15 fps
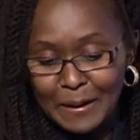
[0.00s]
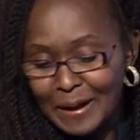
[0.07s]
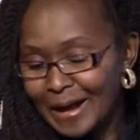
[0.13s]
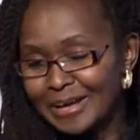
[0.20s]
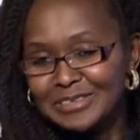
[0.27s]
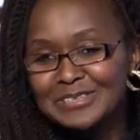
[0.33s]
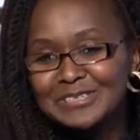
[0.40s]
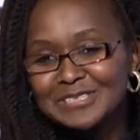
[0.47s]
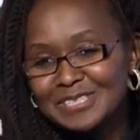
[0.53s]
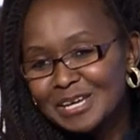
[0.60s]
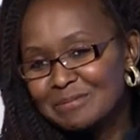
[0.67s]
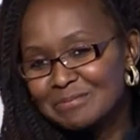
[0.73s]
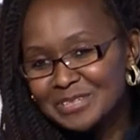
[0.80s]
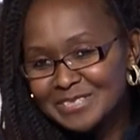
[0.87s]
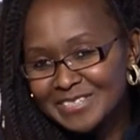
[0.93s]
Uh, this
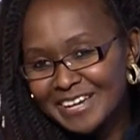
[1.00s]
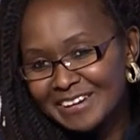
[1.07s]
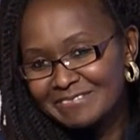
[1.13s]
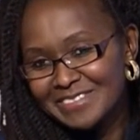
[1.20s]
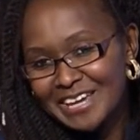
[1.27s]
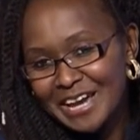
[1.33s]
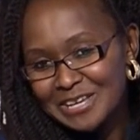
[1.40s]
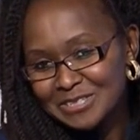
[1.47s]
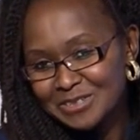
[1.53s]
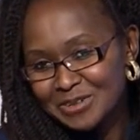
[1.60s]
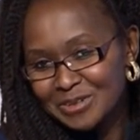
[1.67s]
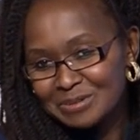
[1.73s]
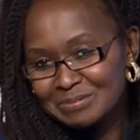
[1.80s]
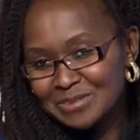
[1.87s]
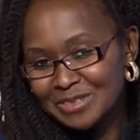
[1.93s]
time we served the ice
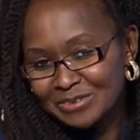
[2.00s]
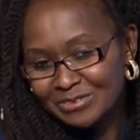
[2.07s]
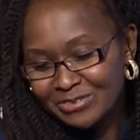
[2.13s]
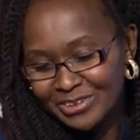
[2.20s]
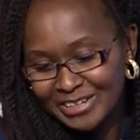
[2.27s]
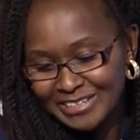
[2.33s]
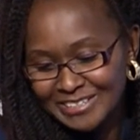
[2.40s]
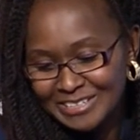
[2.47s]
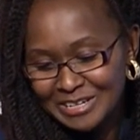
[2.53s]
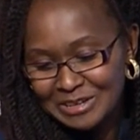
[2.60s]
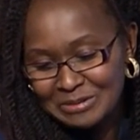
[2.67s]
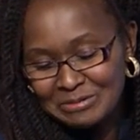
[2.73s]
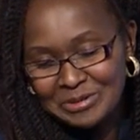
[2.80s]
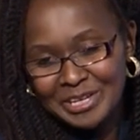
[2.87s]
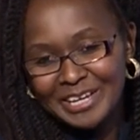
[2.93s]
cream different.
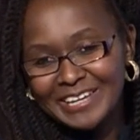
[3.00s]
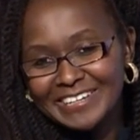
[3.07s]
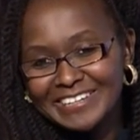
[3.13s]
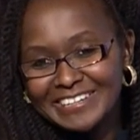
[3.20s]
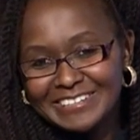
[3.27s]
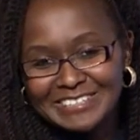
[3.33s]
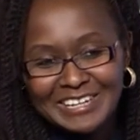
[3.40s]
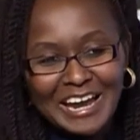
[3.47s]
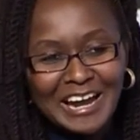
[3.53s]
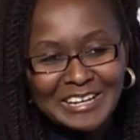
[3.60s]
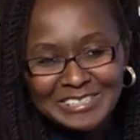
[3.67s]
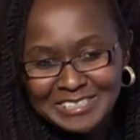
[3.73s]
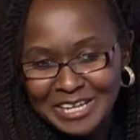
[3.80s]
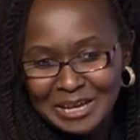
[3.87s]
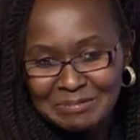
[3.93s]
Uh, we had a
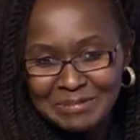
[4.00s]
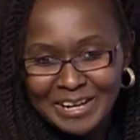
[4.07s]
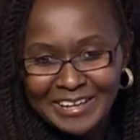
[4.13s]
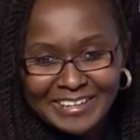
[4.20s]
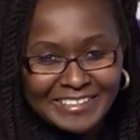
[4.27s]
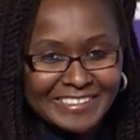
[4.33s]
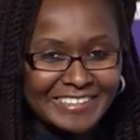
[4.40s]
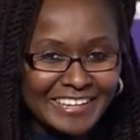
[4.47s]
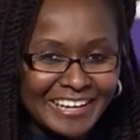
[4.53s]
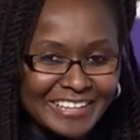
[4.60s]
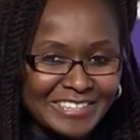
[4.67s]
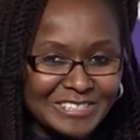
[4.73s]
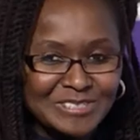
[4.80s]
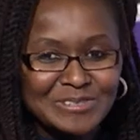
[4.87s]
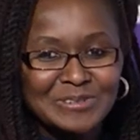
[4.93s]
hard time in the
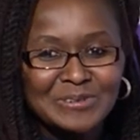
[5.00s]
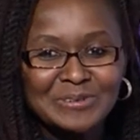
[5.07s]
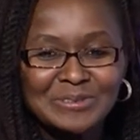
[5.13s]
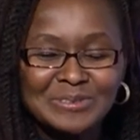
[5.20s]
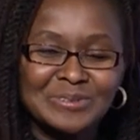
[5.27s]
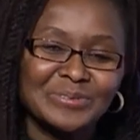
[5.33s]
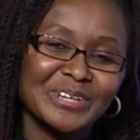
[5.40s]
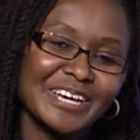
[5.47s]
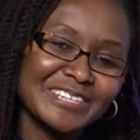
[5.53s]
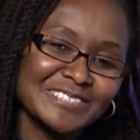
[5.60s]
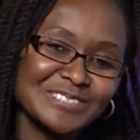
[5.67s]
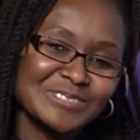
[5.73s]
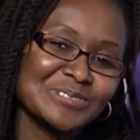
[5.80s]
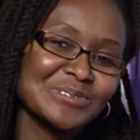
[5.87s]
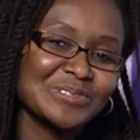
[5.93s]
other school, so we asked
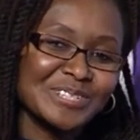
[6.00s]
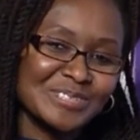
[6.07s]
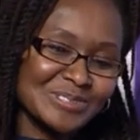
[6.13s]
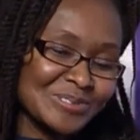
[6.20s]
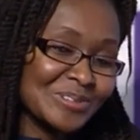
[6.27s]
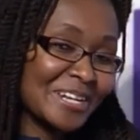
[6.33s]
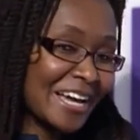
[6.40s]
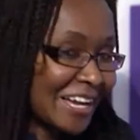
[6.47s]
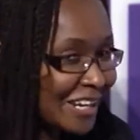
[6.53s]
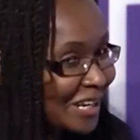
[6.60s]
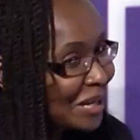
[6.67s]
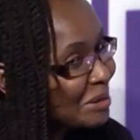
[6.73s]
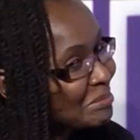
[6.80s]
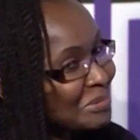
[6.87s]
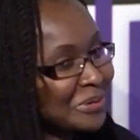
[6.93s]
the students to line
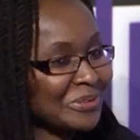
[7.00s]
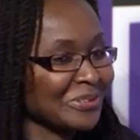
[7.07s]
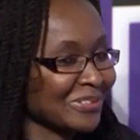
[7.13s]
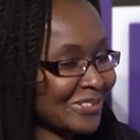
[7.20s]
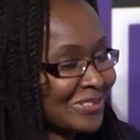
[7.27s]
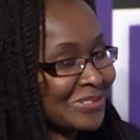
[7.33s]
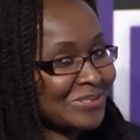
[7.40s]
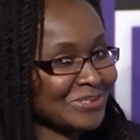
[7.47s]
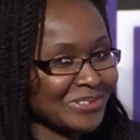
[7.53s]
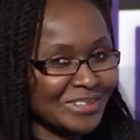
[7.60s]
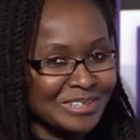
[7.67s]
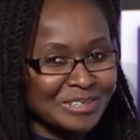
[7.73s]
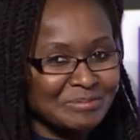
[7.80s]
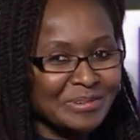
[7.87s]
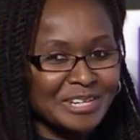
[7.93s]
up. So you
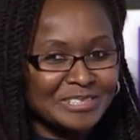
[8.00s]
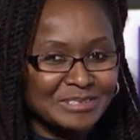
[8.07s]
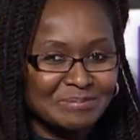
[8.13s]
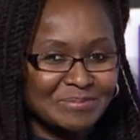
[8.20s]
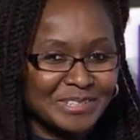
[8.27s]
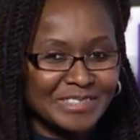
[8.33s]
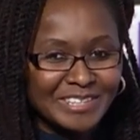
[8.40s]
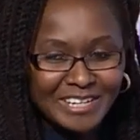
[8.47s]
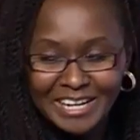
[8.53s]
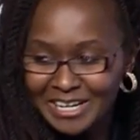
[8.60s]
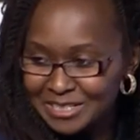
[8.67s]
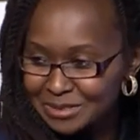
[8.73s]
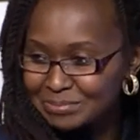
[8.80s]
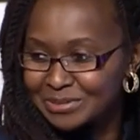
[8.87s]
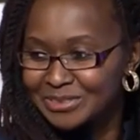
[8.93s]
can imagine being the
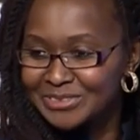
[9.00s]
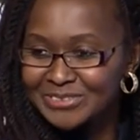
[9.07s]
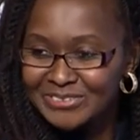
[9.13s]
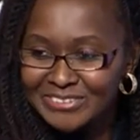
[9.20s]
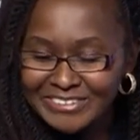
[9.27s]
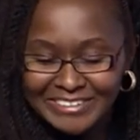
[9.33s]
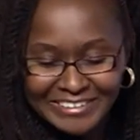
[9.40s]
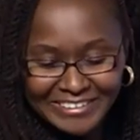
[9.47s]
last person.